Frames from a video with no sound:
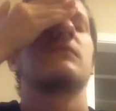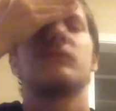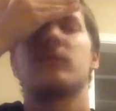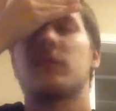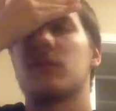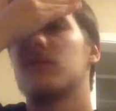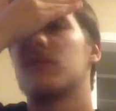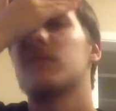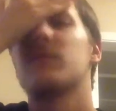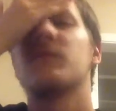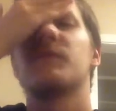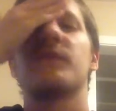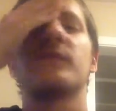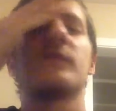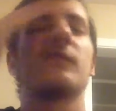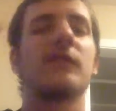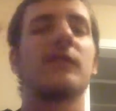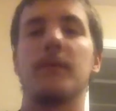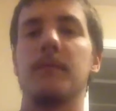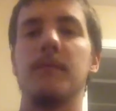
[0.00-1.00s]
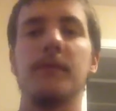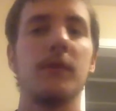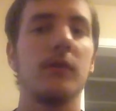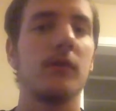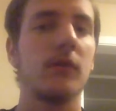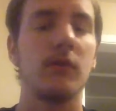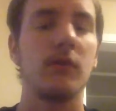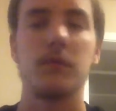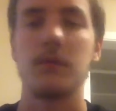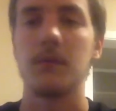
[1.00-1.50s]
I don't know if you call it
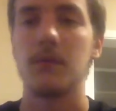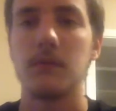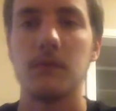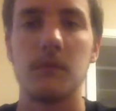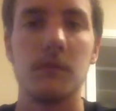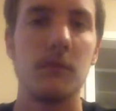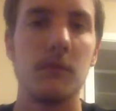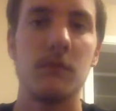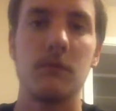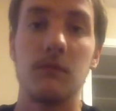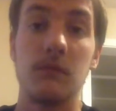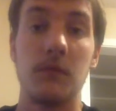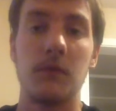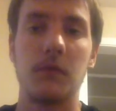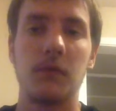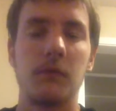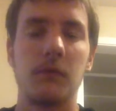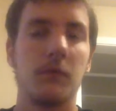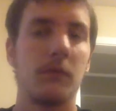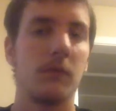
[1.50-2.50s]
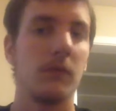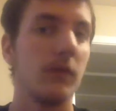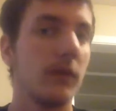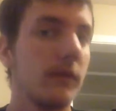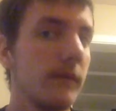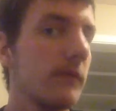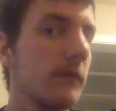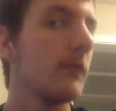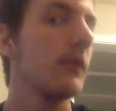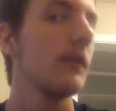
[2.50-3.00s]
big, but
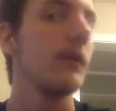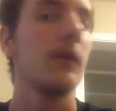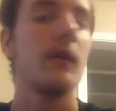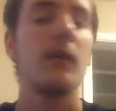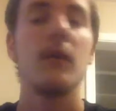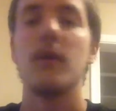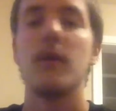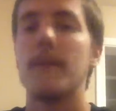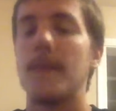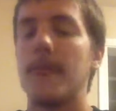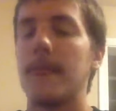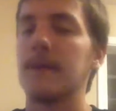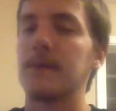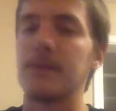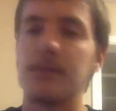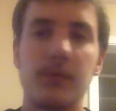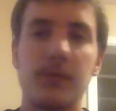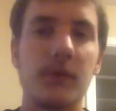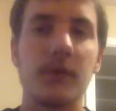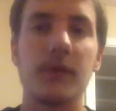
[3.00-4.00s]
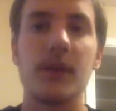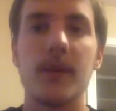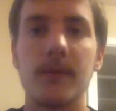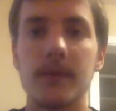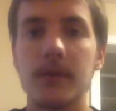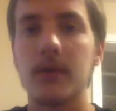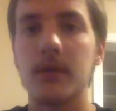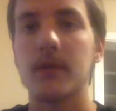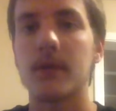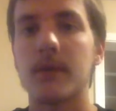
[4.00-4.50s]
whatever. It's pretty damn
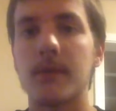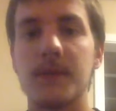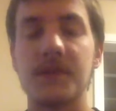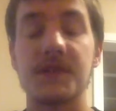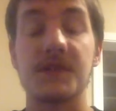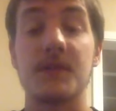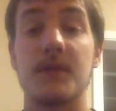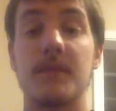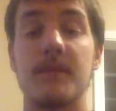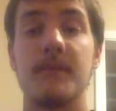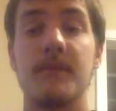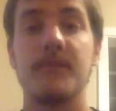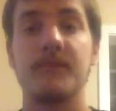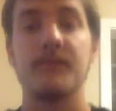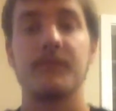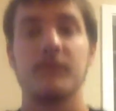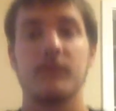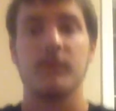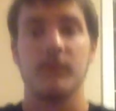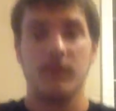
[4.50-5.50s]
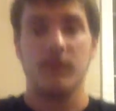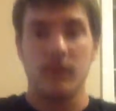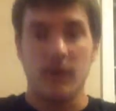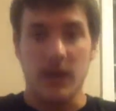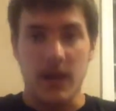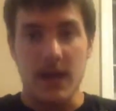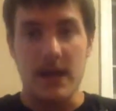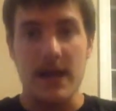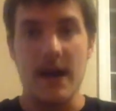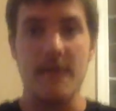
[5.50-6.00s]
good. This is a
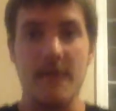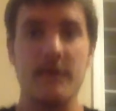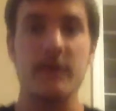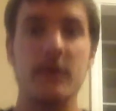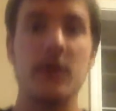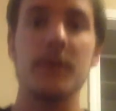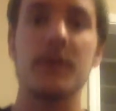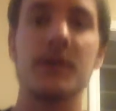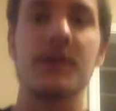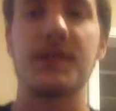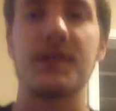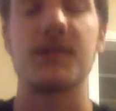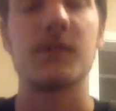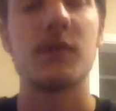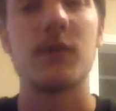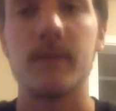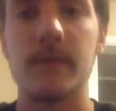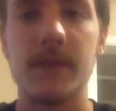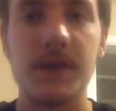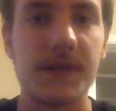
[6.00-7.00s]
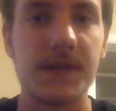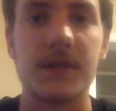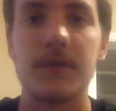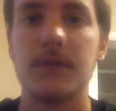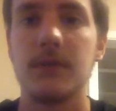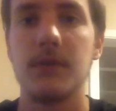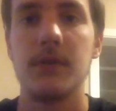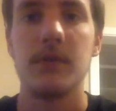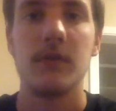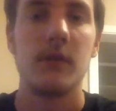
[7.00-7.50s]
heavy on-beat song,
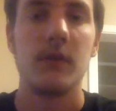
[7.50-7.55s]
basically.